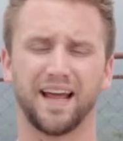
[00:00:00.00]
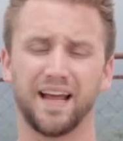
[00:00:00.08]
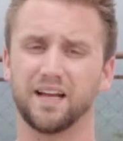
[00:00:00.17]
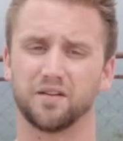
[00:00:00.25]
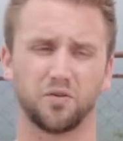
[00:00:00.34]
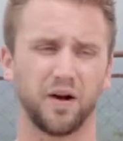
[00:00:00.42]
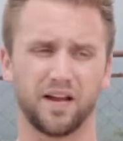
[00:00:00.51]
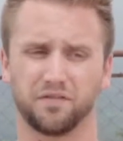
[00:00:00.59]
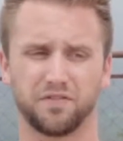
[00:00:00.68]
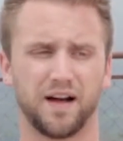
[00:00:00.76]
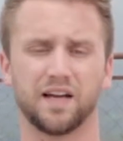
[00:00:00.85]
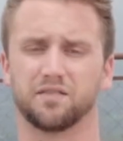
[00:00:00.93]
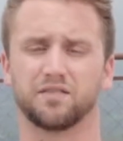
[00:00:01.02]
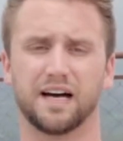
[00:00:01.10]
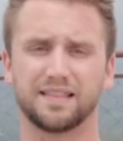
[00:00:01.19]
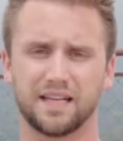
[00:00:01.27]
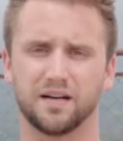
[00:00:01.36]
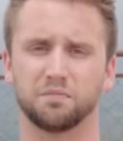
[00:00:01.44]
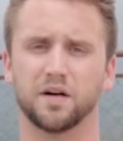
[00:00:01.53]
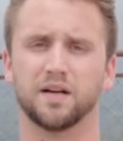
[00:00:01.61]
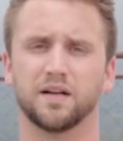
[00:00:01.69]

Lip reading: hey, great, fine, let them